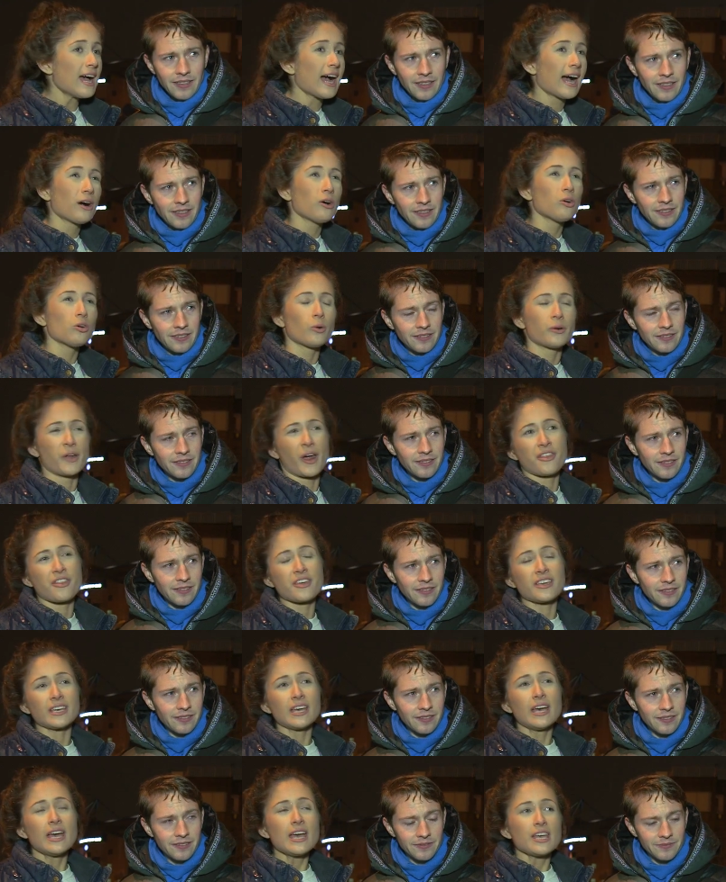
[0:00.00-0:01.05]
Speaker 1: at all. And I
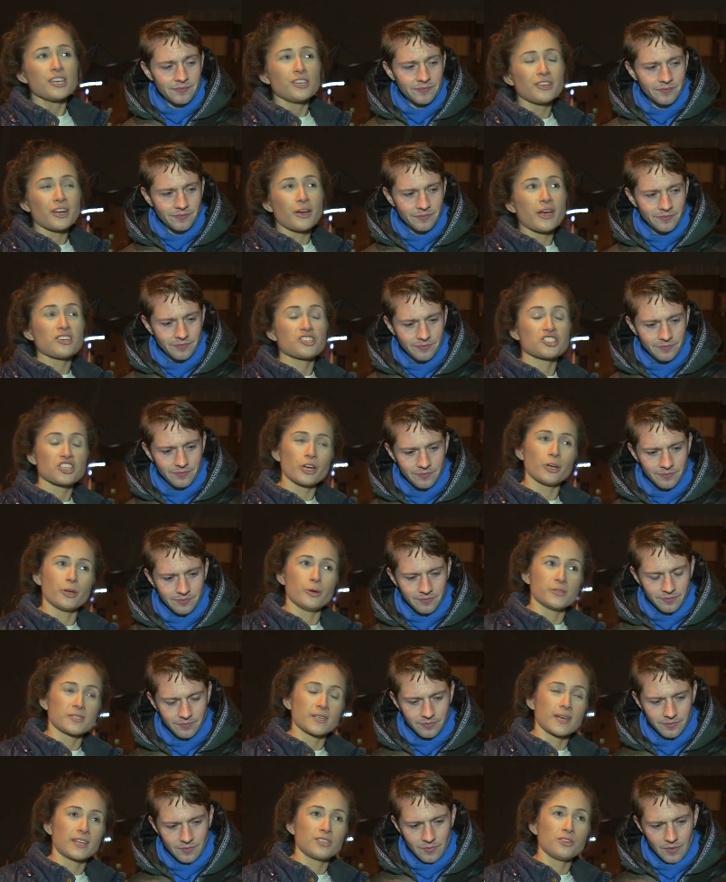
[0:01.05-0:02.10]
think, you know, it
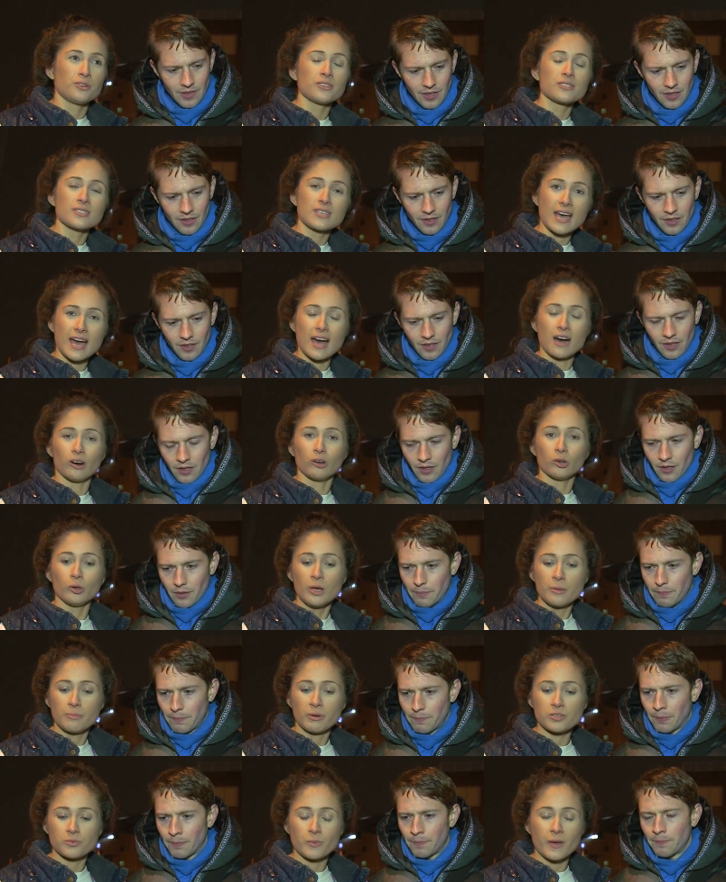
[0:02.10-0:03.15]
shows, and you can tell
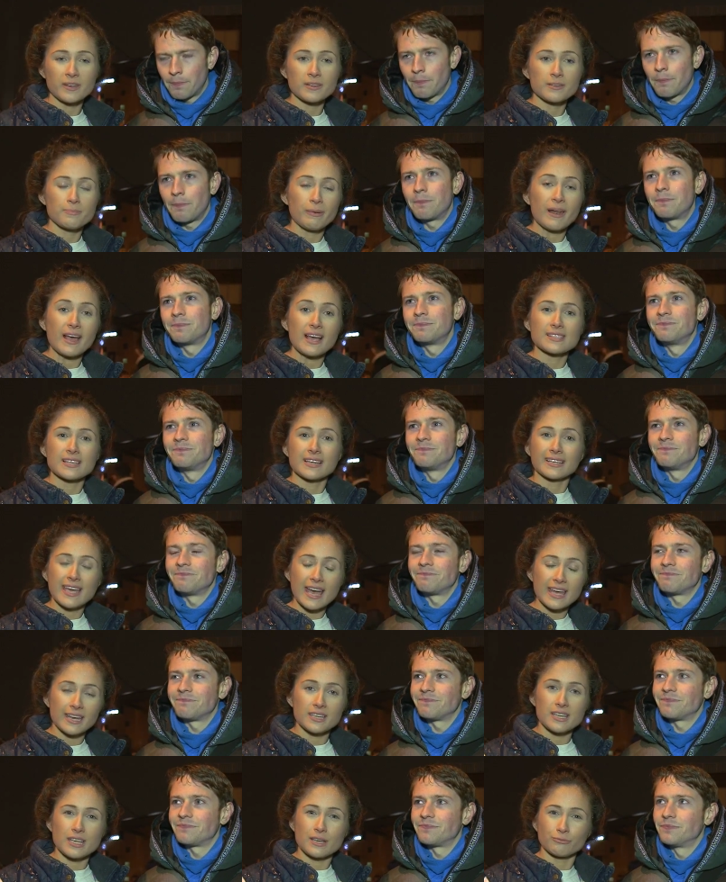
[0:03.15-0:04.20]
because when players like
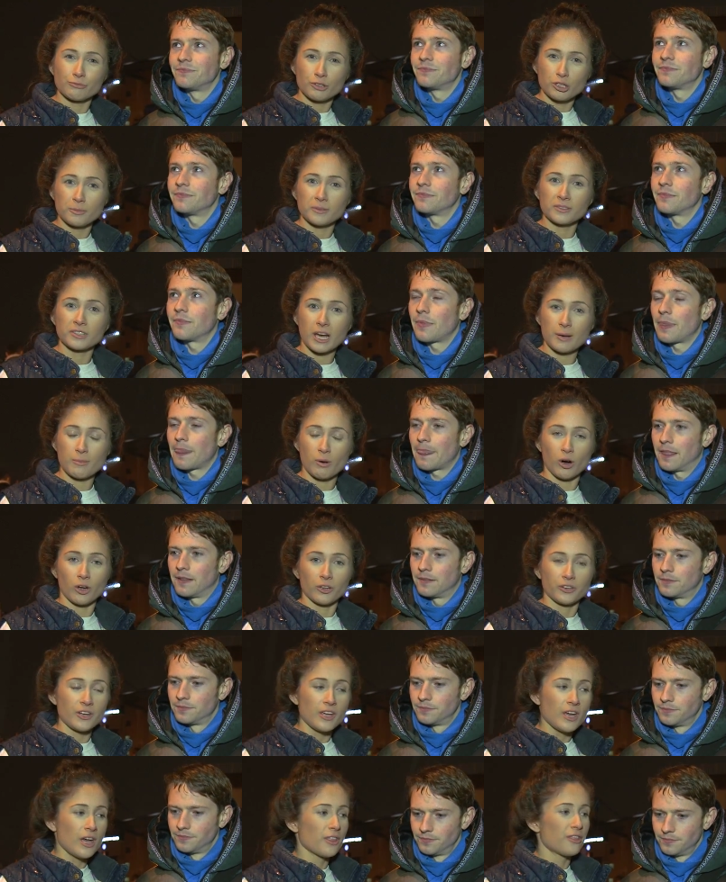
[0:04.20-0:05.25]
Kennedy and Ruben come
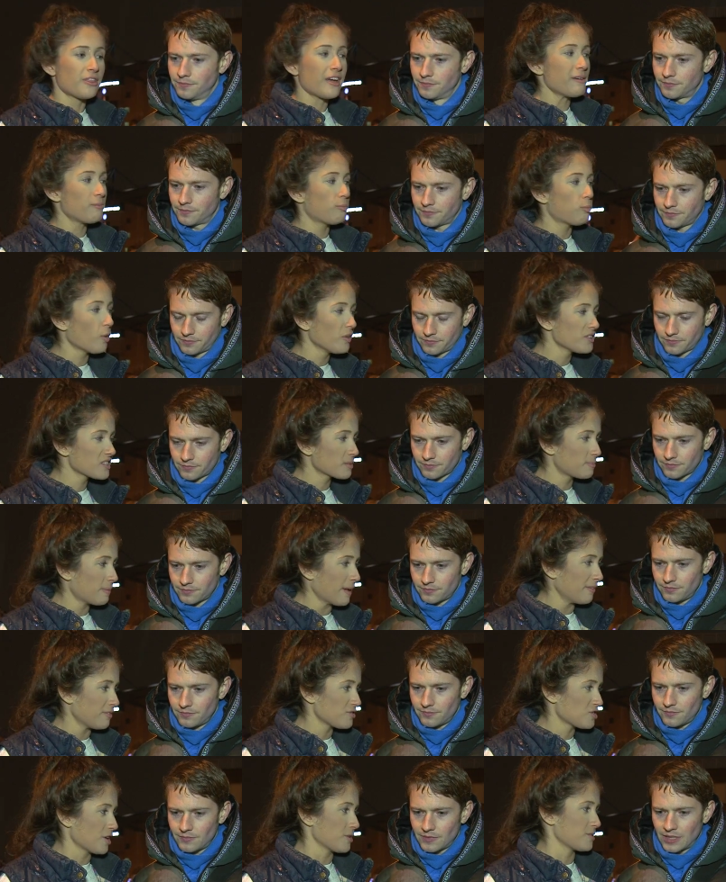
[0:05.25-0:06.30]
on, they want to play
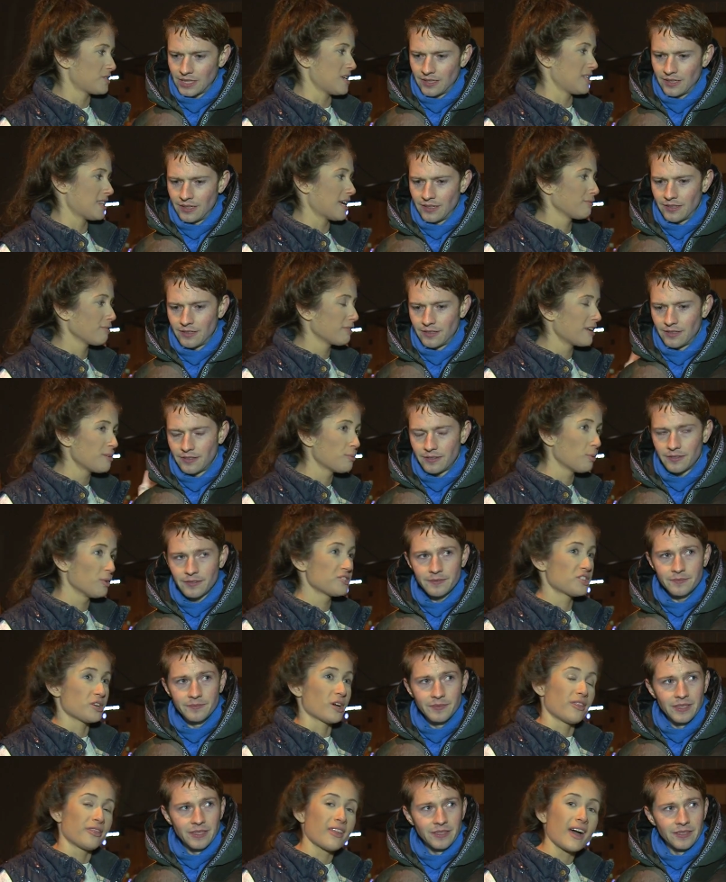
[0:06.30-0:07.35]
for Chelsea. They really want
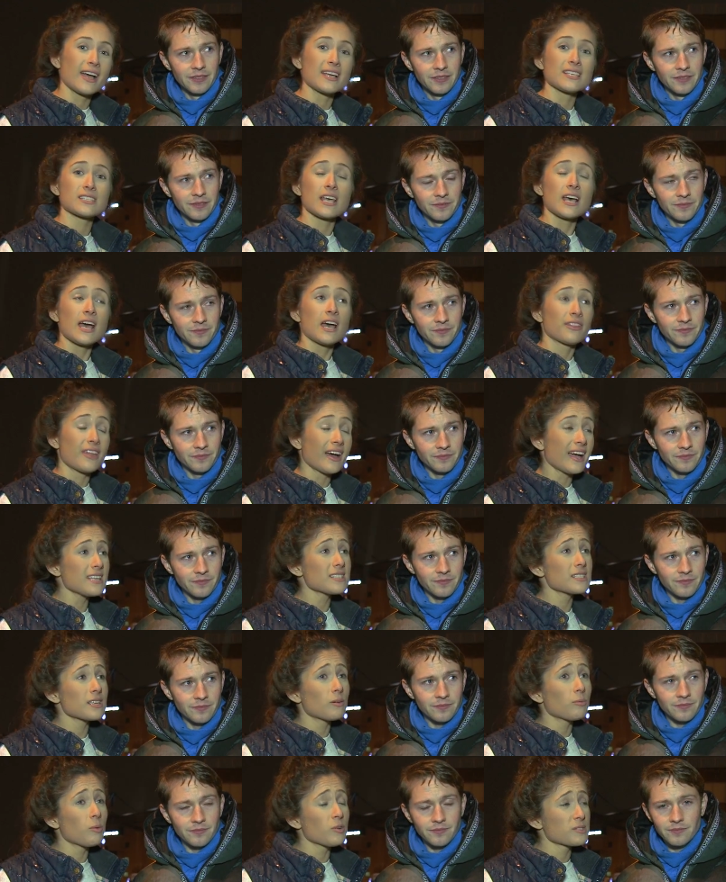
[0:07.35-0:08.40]
to, and that is that
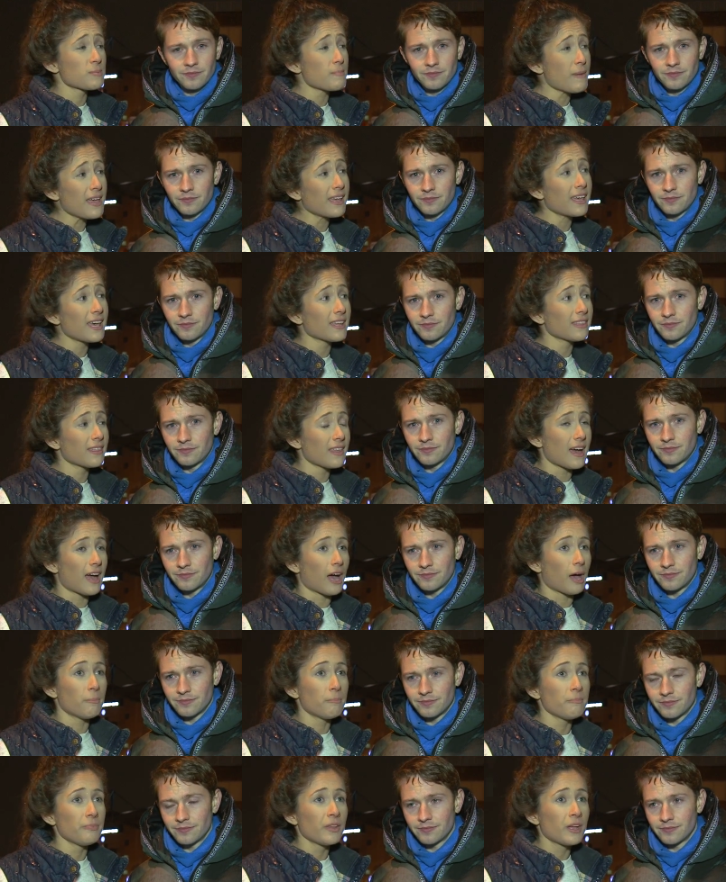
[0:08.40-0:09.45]
is. what's making
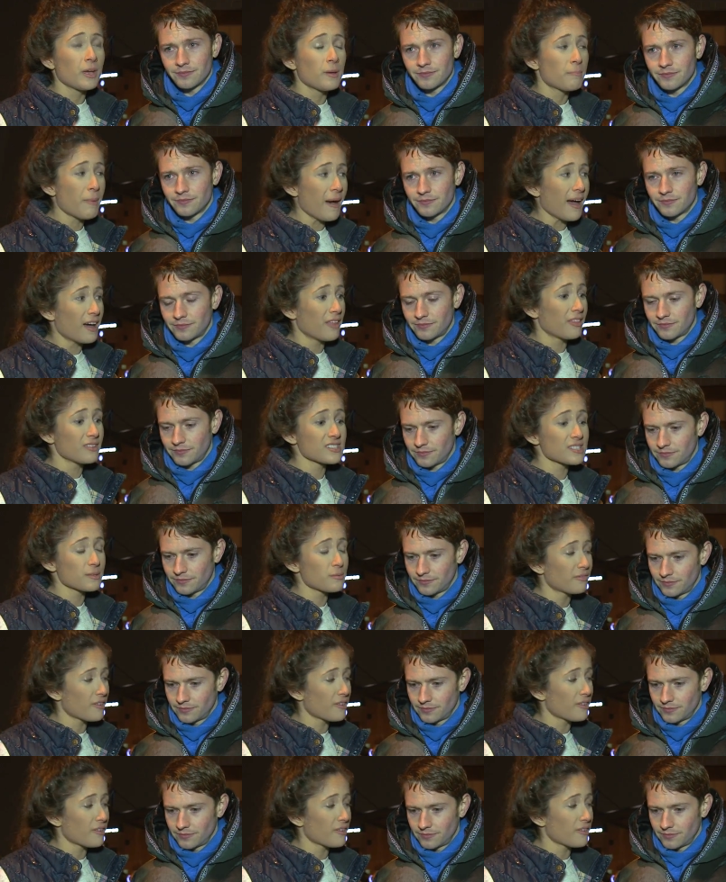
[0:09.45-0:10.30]
them better than some